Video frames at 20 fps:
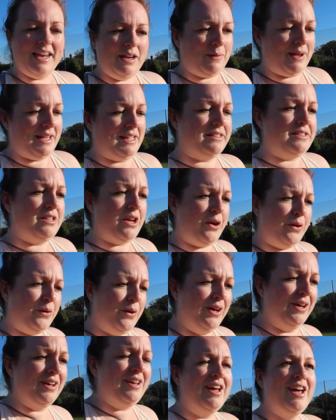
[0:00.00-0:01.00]
Anyway,
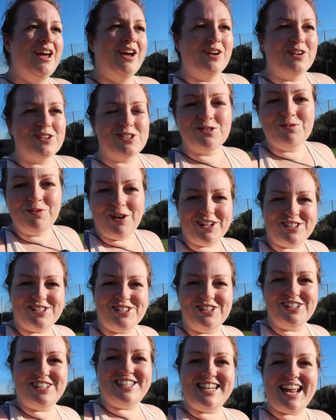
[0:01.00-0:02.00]
so got some work
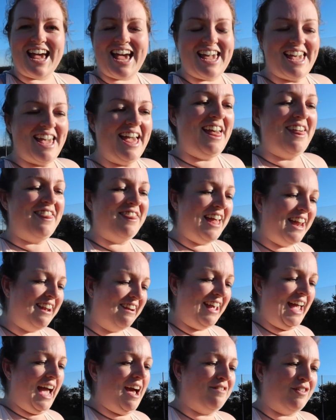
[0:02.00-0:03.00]
to do today.
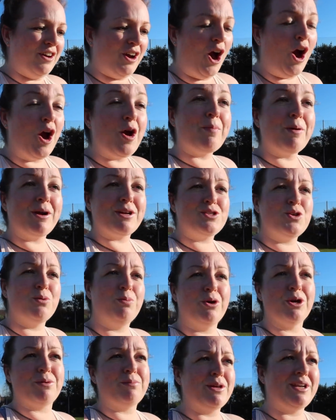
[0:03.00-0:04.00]
Then I have a chiropractor
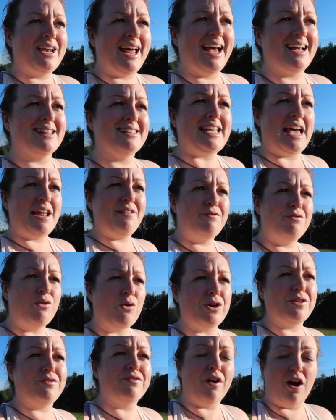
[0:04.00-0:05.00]
appointment at
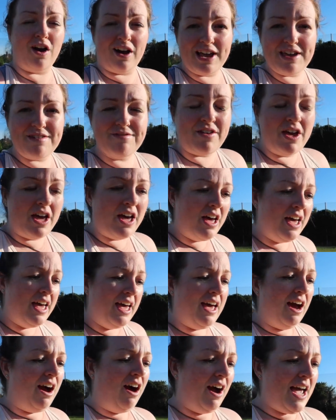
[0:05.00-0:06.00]
10.45.
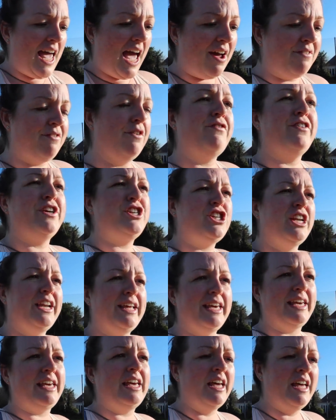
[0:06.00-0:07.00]
I have
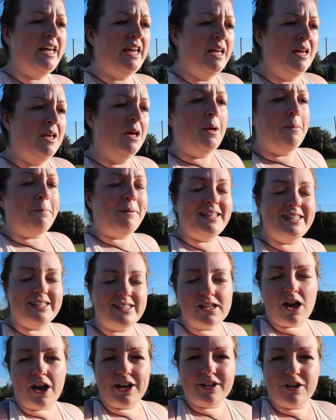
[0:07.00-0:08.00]
officially been
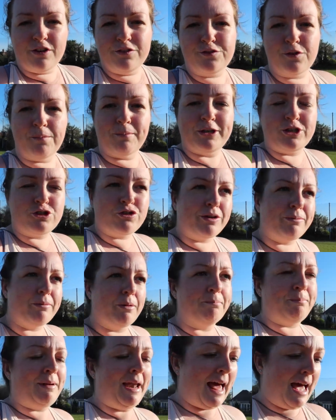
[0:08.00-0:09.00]
signed off for my
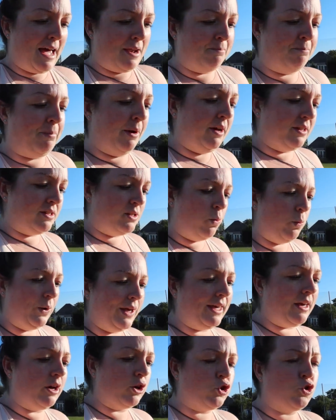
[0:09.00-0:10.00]
treatment plan, but
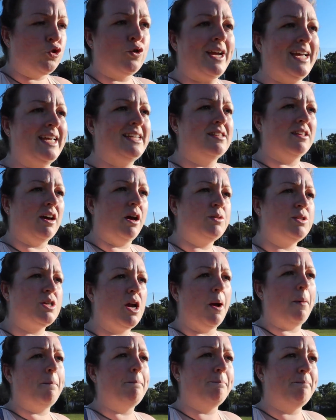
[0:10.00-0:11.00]
we agreed that I would
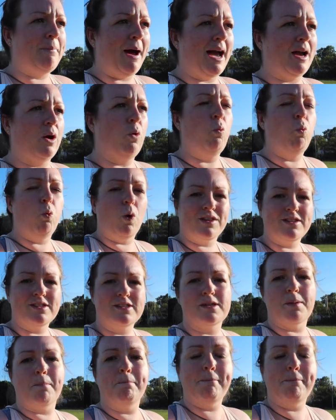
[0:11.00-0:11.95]
come back once a